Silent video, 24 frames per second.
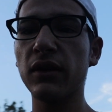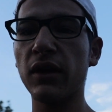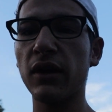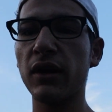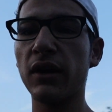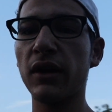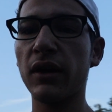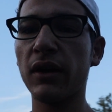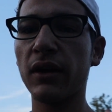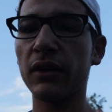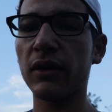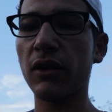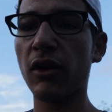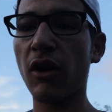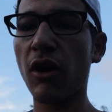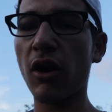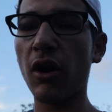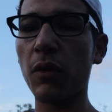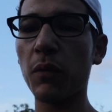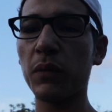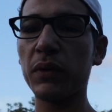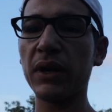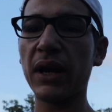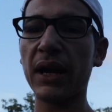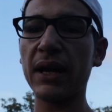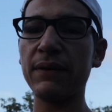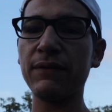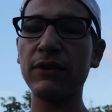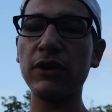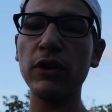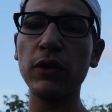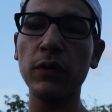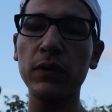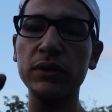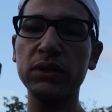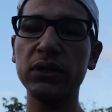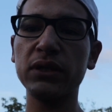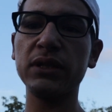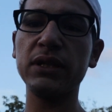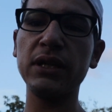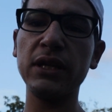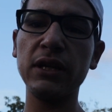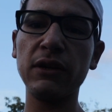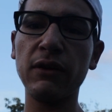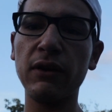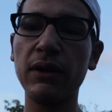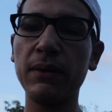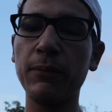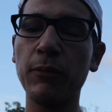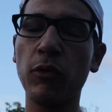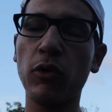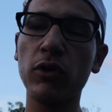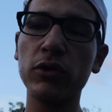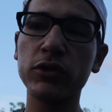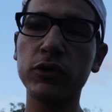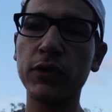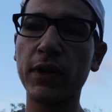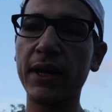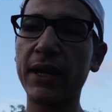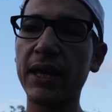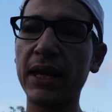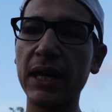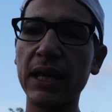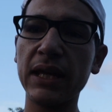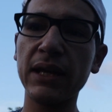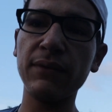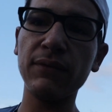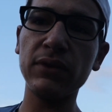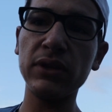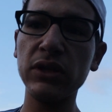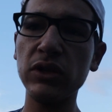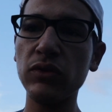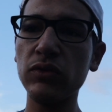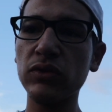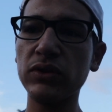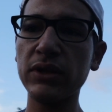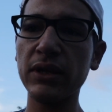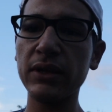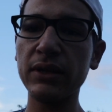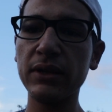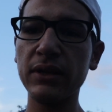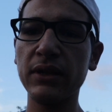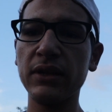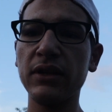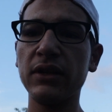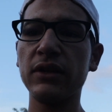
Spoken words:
The car will not even go into gear anymore, so I can't even use it.